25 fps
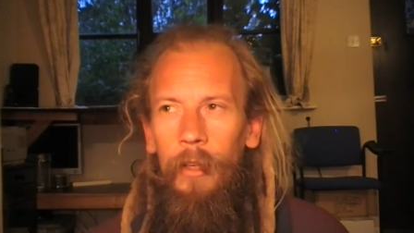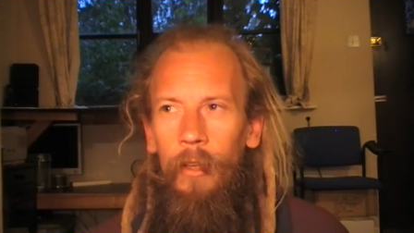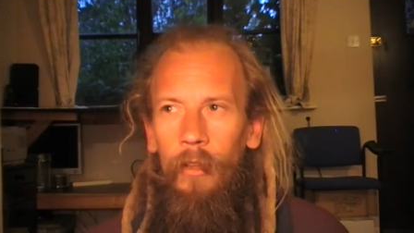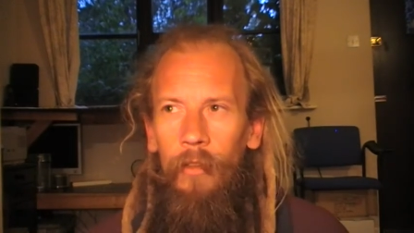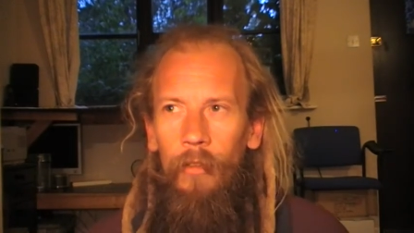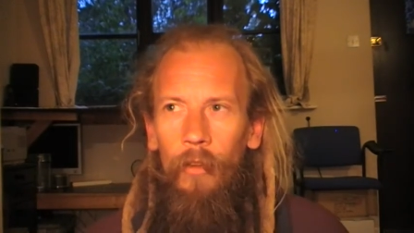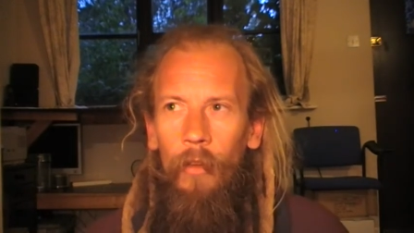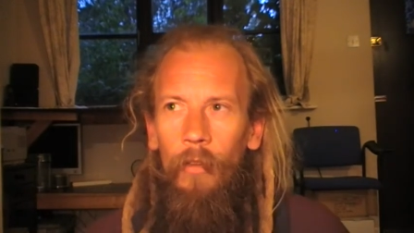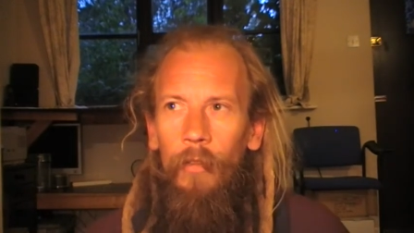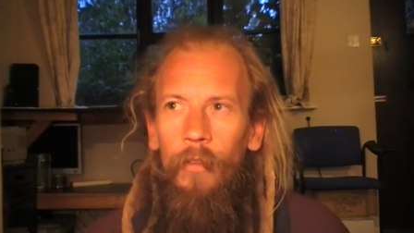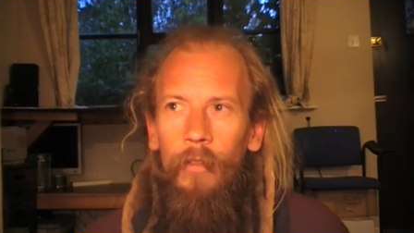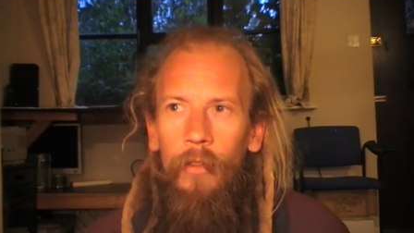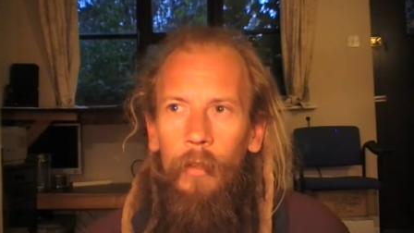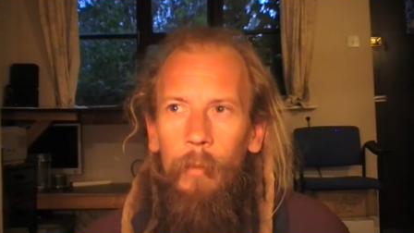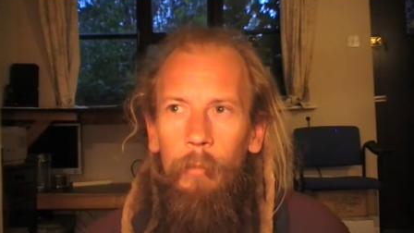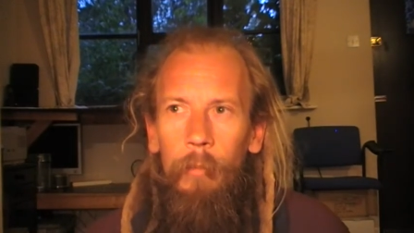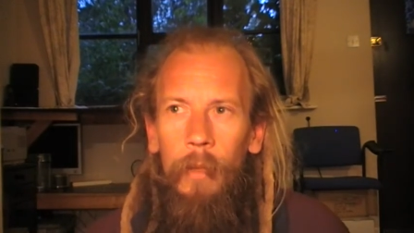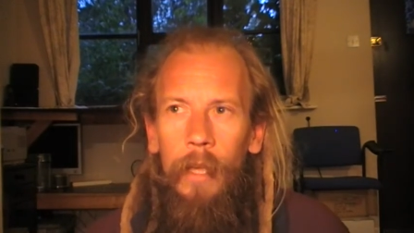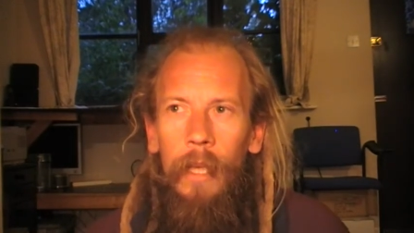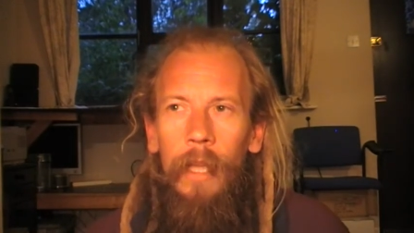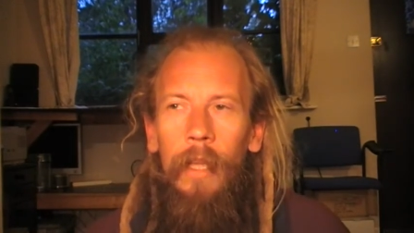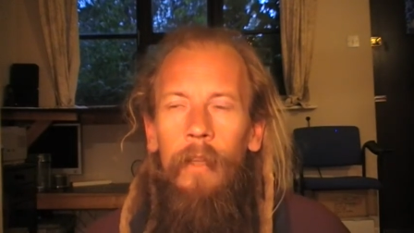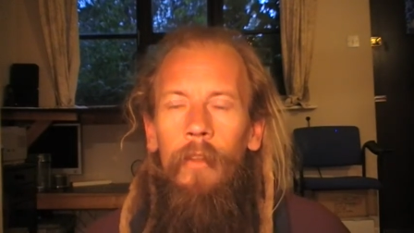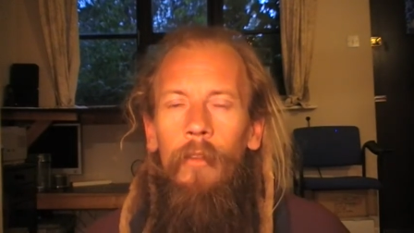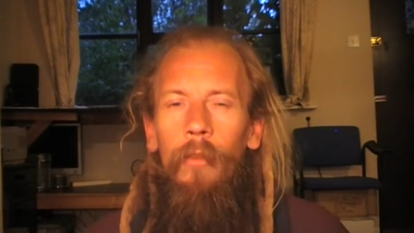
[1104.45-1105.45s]
he's obviously
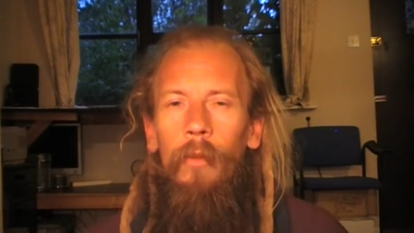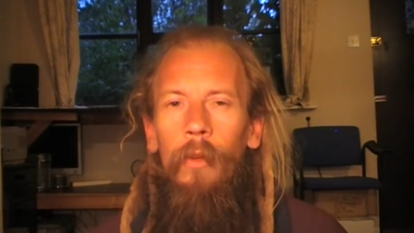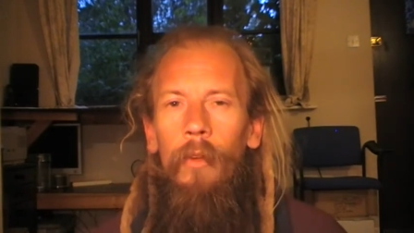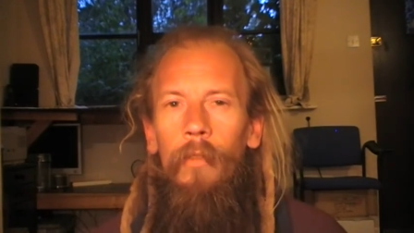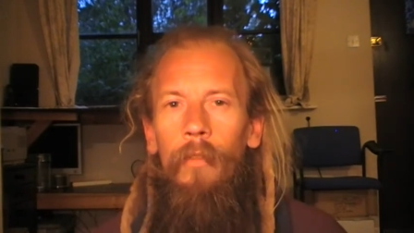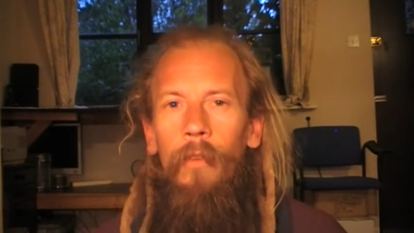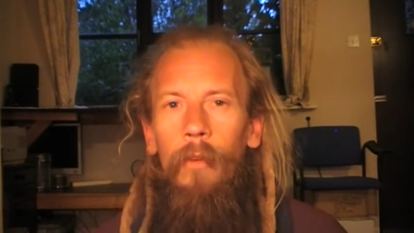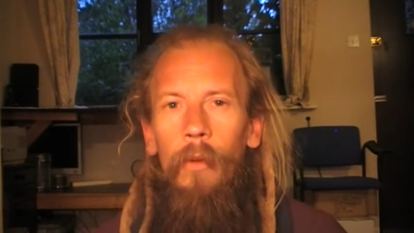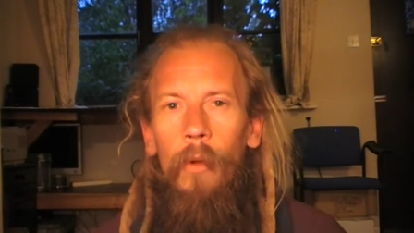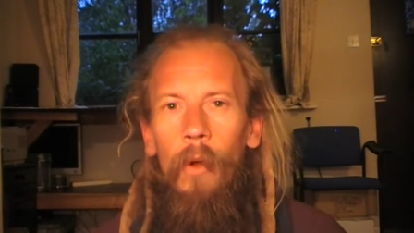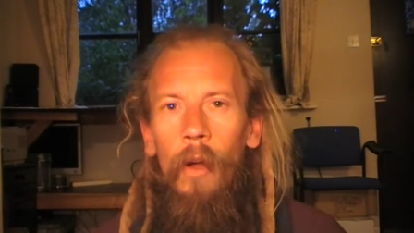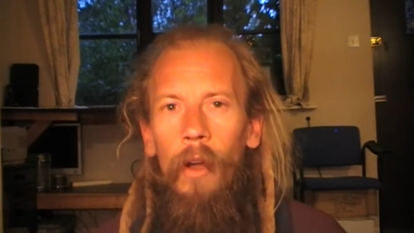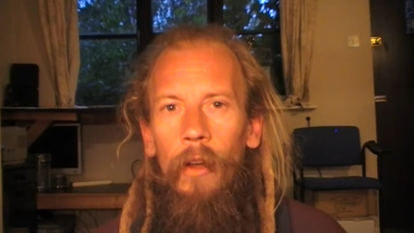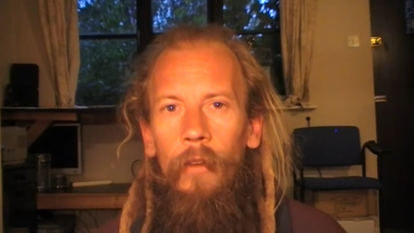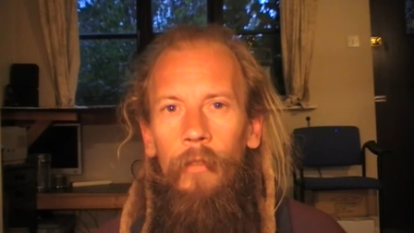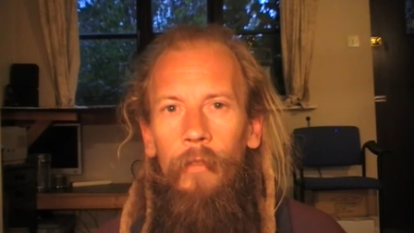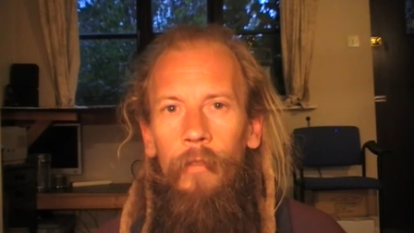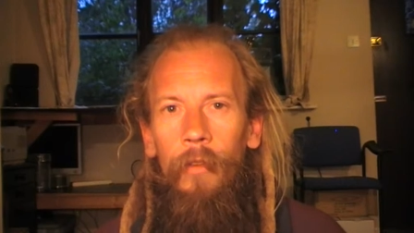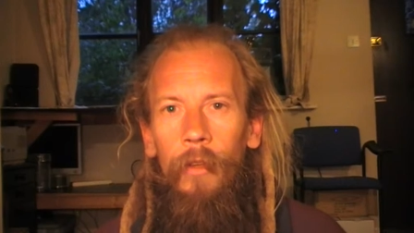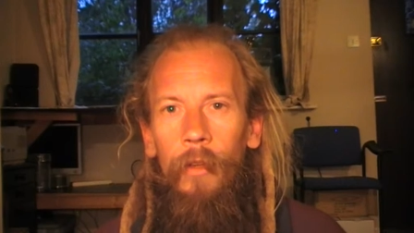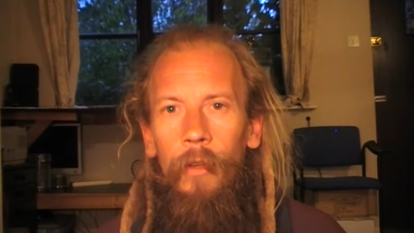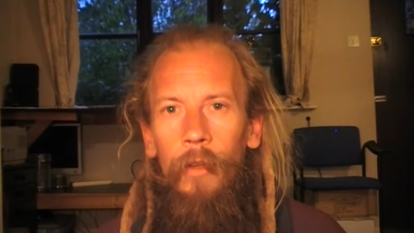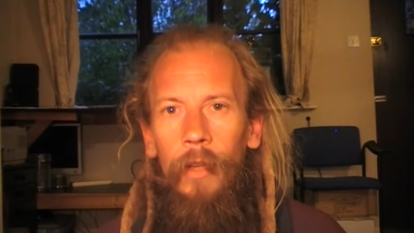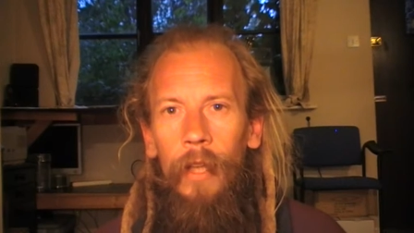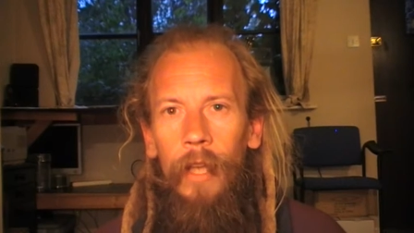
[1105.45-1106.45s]
been into it for quite a
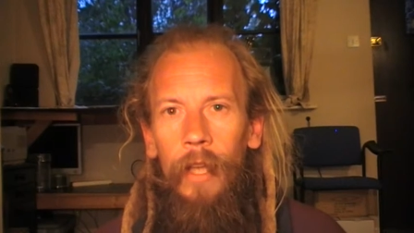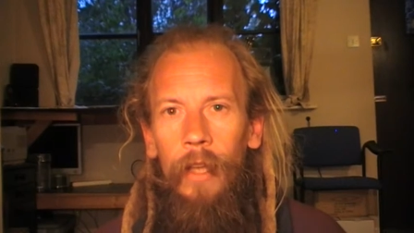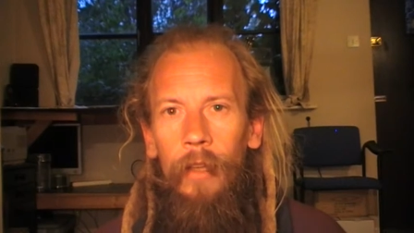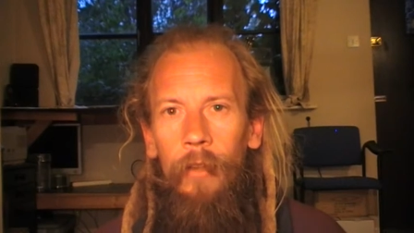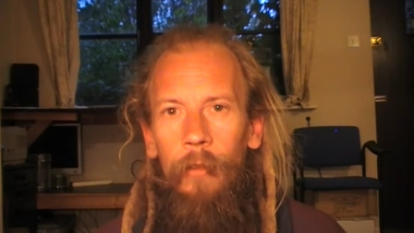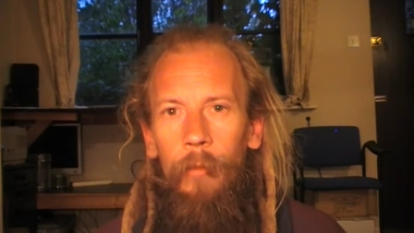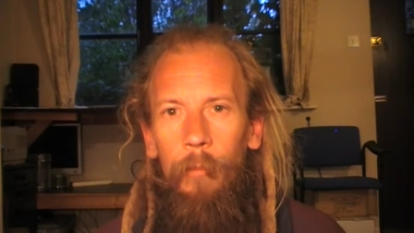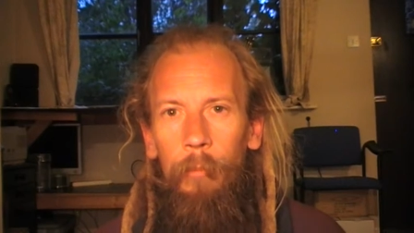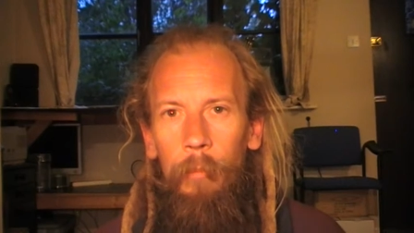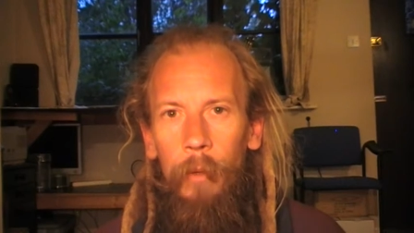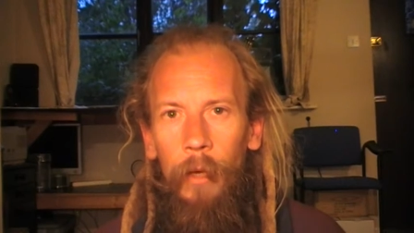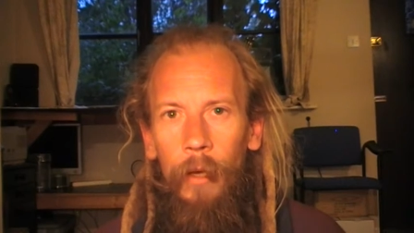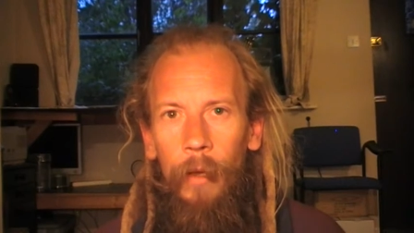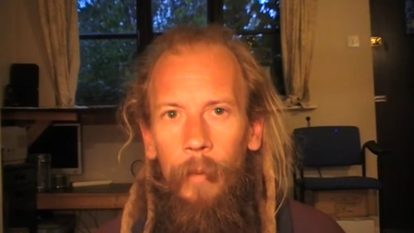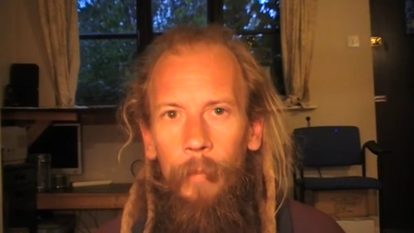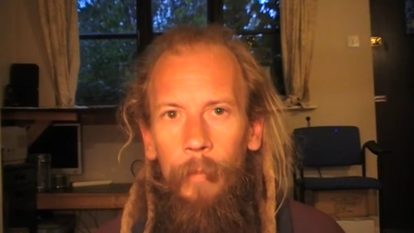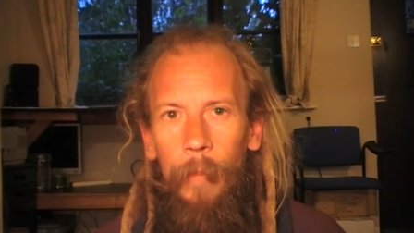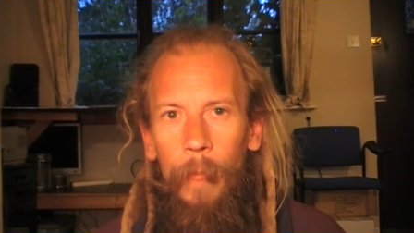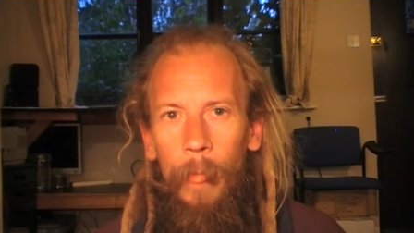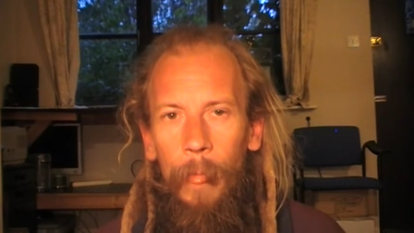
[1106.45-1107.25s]
few years, but